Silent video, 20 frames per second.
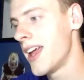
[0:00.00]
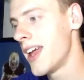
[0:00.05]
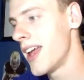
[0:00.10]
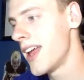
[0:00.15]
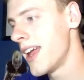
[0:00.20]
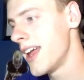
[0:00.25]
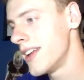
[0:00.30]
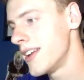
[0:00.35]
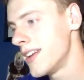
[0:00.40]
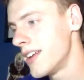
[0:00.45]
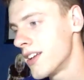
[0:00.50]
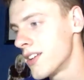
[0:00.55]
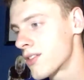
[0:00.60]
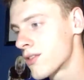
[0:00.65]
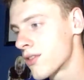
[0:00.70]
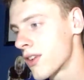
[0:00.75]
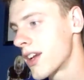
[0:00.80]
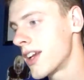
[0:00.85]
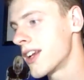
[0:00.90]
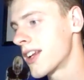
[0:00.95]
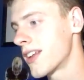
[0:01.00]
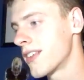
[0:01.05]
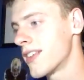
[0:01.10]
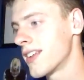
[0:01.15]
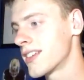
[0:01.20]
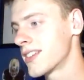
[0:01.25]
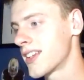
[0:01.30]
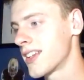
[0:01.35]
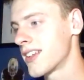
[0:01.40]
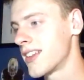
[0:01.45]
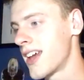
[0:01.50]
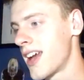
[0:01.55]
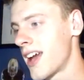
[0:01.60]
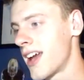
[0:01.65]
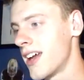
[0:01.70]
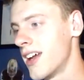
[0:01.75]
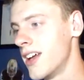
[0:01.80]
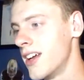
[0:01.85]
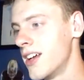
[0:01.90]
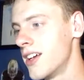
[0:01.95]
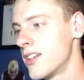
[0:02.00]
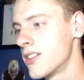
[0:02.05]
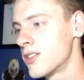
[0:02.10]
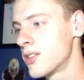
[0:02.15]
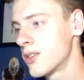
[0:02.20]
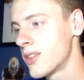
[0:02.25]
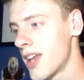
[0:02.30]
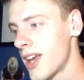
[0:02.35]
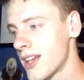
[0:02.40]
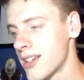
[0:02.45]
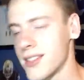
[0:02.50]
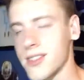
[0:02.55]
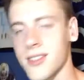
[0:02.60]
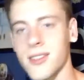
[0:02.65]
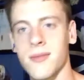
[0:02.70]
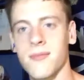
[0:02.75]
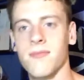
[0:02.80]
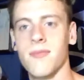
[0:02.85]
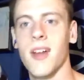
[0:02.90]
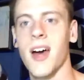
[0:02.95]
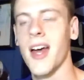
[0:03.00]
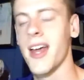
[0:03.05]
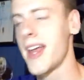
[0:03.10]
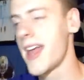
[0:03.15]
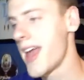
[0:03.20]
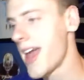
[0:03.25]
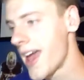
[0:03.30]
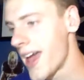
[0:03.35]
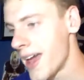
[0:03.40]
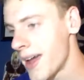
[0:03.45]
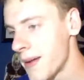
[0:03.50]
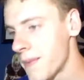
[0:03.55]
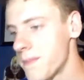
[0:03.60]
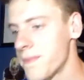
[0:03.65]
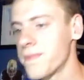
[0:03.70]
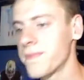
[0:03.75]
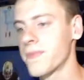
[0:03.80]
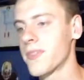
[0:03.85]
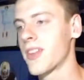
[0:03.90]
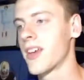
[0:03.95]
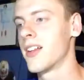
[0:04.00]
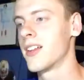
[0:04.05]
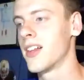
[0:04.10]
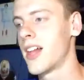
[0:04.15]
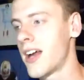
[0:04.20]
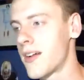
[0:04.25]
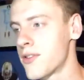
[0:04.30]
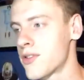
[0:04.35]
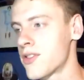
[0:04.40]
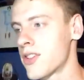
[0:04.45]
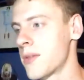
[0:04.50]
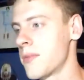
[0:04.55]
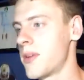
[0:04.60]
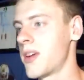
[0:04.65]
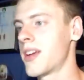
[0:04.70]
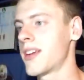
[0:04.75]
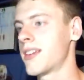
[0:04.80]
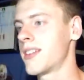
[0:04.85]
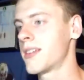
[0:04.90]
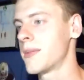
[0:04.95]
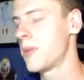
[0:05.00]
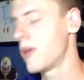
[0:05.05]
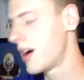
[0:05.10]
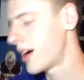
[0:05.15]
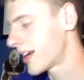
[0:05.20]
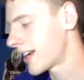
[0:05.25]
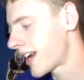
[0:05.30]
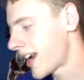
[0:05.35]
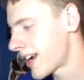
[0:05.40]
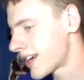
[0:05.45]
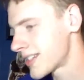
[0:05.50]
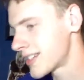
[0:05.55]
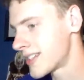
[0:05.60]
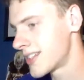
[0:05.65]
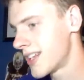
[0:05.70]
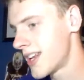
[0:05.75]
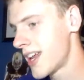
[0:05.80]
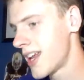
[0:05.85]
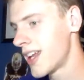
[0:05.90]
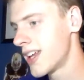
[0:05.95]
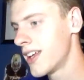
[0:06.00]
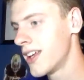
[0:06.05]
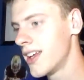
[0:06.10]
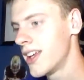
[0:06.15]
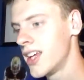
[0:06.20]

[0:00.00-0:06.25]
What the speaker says: and training and things like that. So yes, I am live streaming the podcast today.